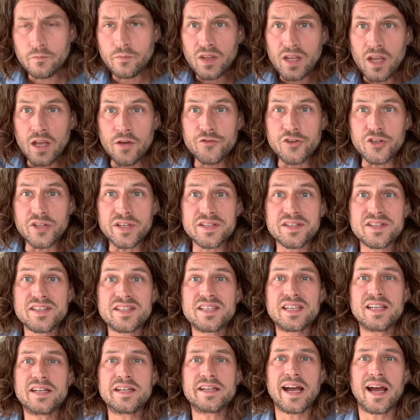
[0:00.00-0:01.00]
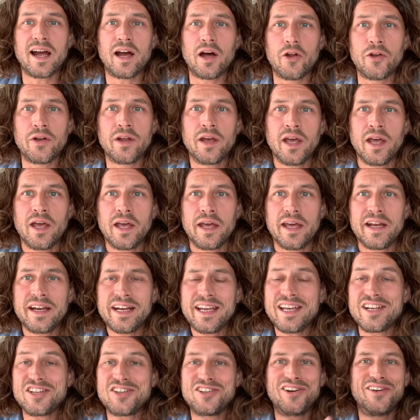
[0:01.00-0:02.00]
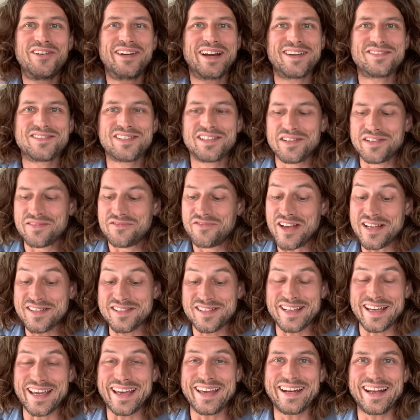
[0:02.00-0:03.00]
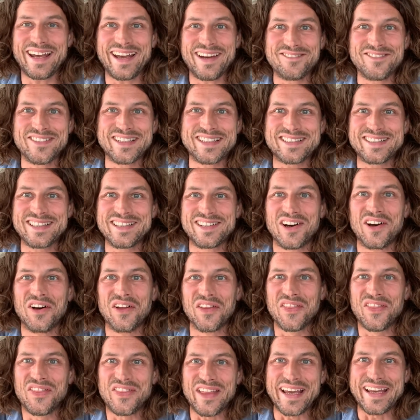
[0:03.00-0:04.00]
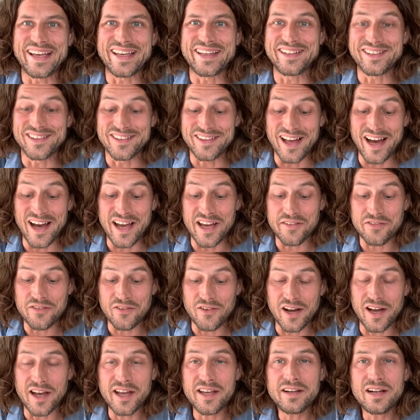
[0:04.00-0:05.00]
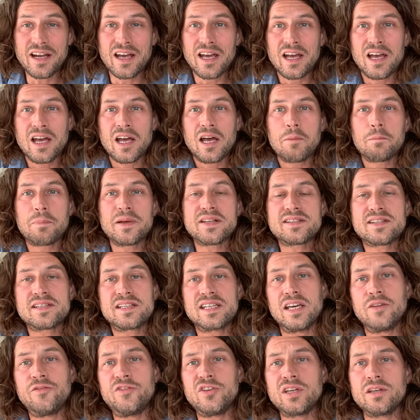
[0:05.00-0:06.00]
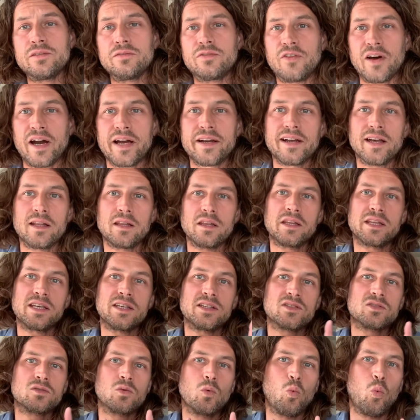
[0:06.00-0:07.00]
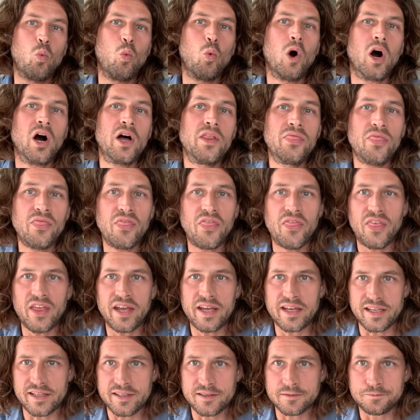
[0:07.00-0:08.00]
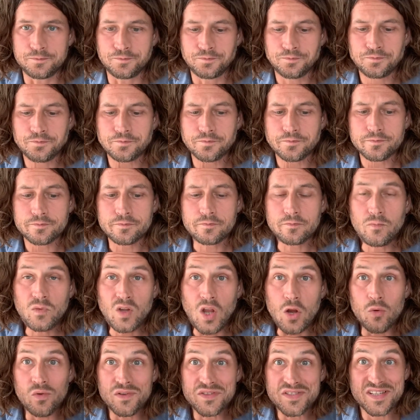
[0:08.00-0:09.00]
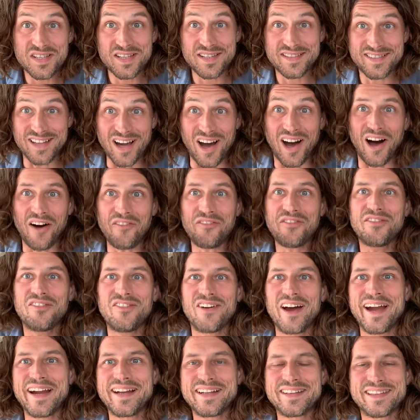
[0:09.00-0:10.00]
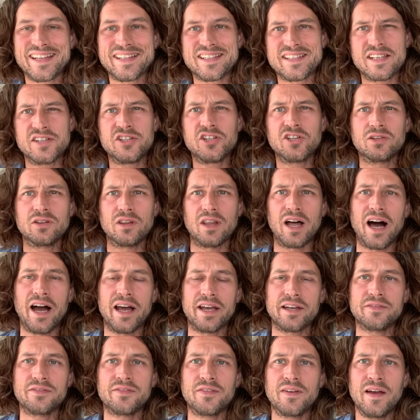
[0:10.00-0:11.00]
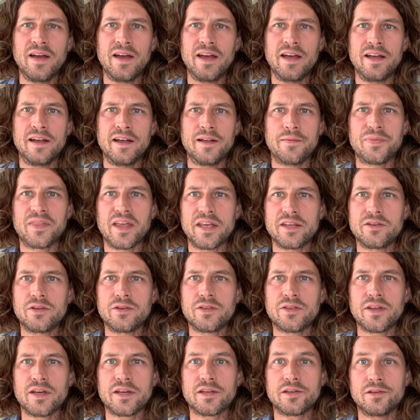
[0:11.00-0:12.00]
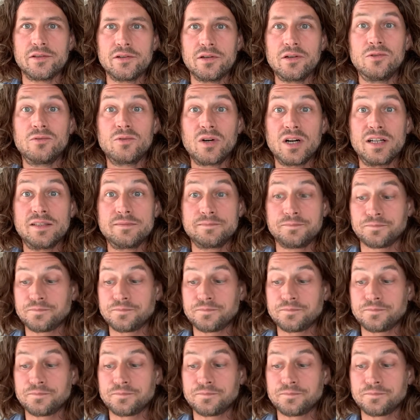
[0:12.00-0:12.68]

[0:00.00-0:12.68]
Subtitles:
if you could sit down, and again, you don't have to investigate every single thing in your life, right? But see if you can find at least one thing, stuff, right, that's in your life that you think, you know what,